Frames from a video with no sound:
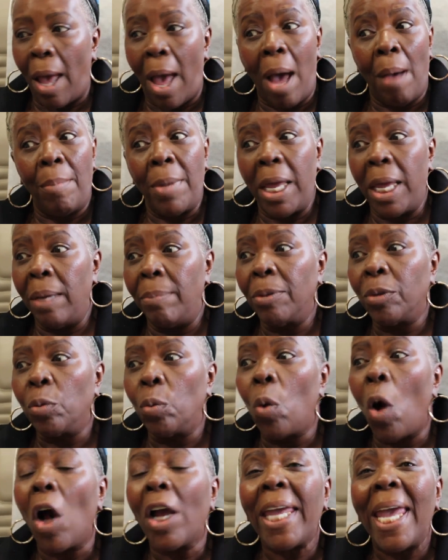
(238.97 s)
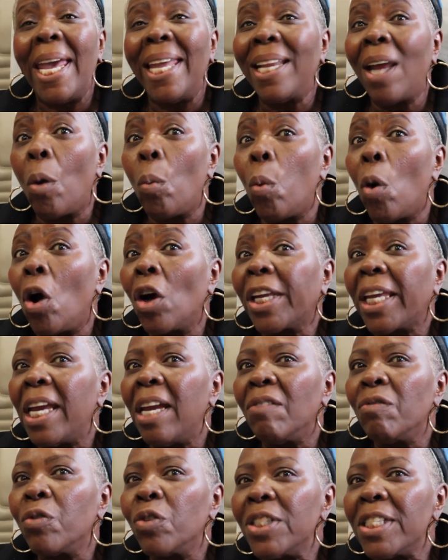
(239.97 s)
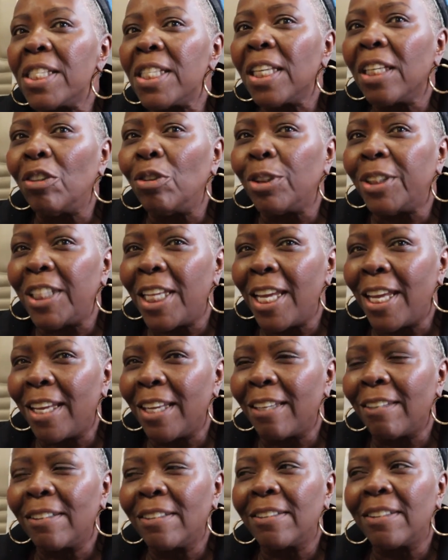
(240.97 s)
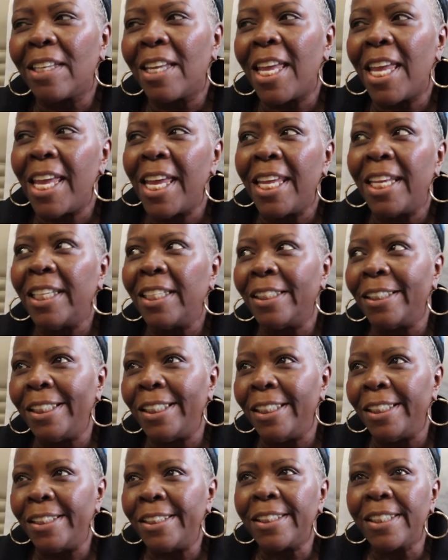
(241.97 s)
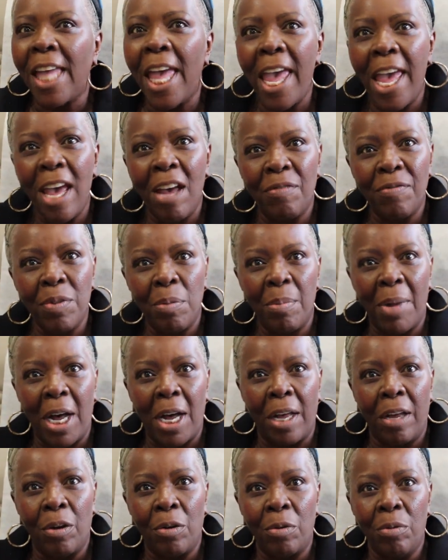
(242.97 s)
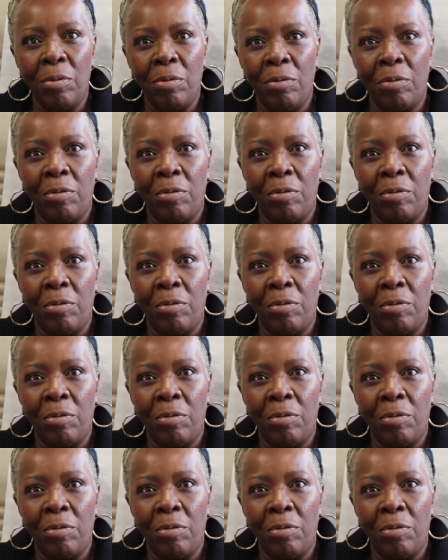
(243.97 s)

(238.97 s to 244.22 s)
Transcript: I'm able to walk, and I walk every single day, at least a half a mile